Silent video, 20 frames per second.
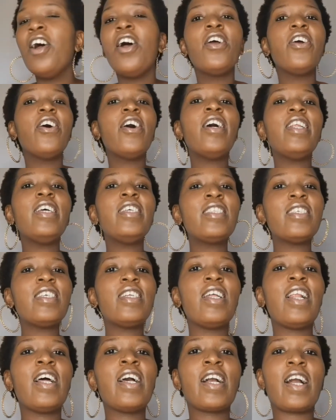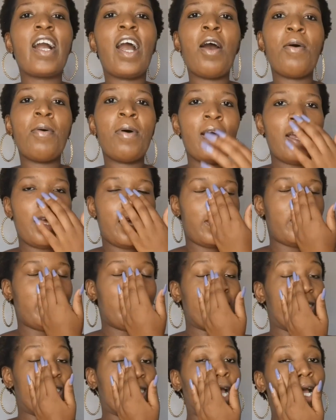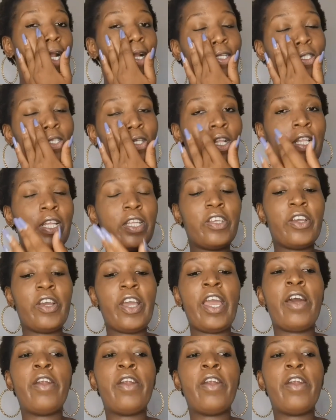Your xylitol and your